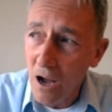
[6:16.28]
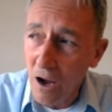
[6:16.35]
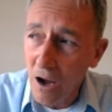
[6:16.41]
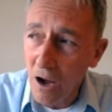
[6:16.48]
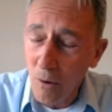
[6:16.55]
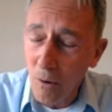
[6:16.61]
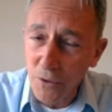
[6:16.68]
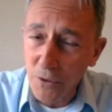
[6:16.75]

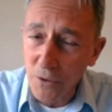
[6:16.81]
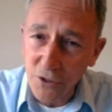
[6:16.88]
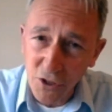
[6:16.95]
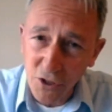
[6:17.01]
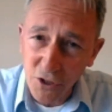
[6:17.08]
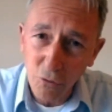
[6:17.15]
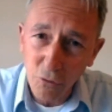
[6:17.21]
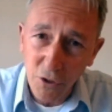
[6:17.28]
within the
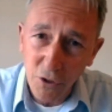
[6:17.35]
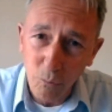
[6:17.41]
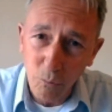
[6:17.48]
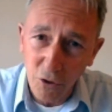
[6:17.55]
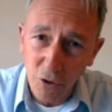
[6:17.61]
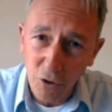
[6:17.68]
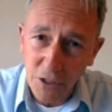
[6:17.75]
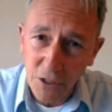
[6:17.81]
school that are
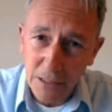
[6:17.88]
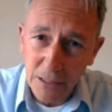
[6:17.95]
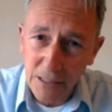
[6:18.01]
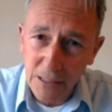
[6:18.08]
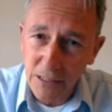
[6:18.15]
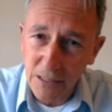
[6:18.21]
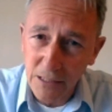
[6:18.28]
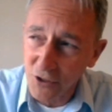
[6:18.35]
watching
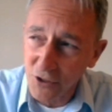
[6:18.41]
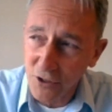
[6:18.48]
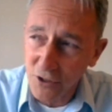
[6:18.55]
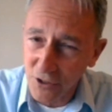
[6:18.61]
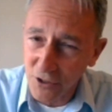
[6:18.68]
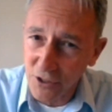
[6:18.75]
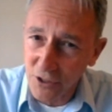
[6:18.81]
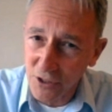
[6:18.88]
this,
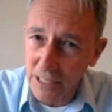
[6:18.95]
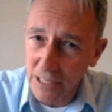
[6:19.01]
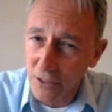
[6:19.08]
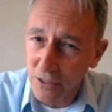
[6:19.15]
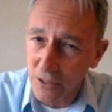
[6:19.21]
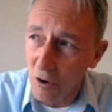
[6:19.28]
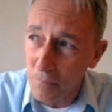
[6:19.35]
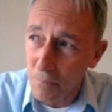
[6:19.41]
just take
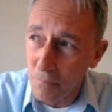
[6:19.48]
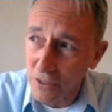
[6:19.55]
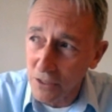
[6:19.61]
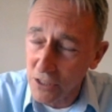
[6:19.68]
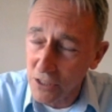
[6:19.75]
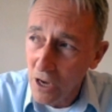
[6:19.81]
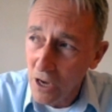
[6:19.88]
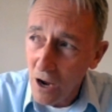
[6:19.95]
note,
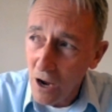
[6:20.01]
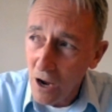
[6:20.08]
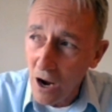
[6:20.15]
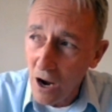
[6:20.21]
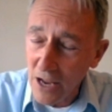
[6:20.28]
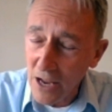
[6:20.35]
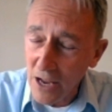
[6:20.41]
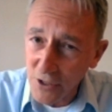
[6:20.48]
because
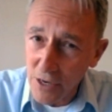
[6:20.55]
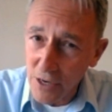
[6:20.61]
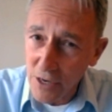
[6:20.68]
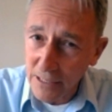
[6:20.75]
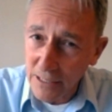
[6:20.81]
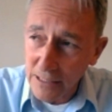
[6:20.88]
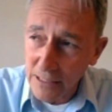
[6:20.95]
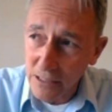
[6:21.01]

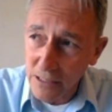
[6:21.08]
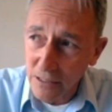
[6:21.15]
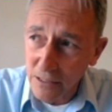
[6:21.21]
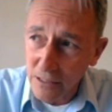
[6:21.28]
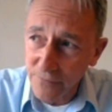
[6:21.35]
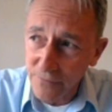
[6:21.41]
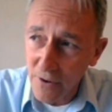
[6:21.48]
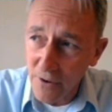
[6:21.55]
engineering is a
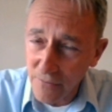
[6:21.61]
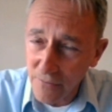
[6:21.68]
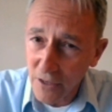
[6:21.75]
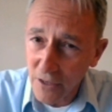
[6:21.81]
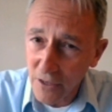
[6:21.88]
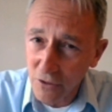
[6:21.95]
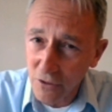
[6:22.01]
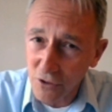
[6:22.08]
very,
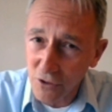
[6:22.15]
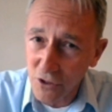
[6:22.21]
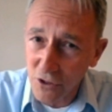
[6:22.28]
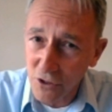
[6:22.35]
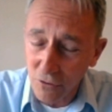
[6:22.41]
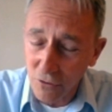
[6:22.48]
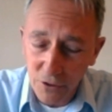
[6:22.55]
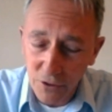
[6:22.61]
very good, solid